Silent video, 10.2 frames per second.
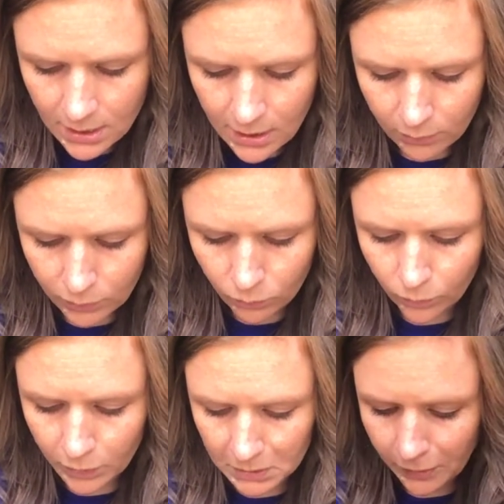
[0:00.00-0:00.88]
I would
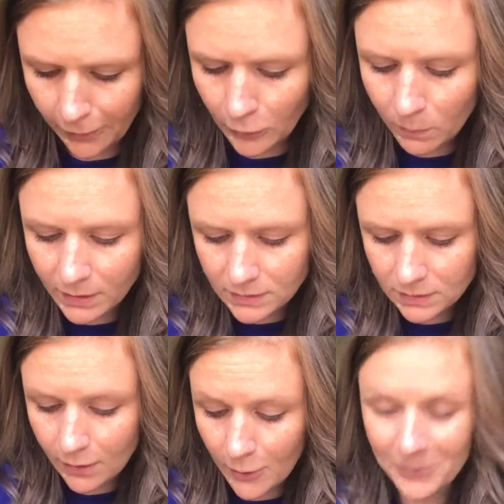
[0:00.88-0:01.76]
work a little bit
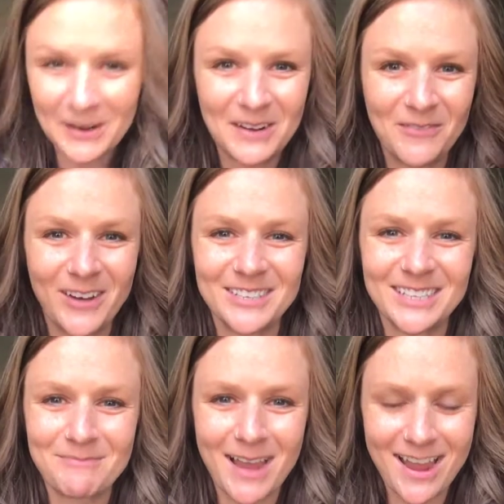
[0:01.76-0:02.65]
slower if I was
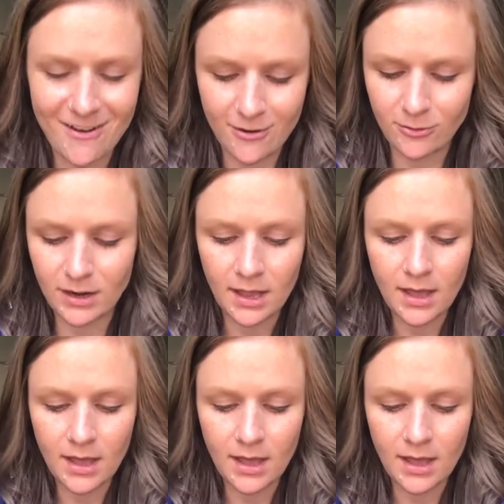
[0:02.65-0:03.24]
on my own,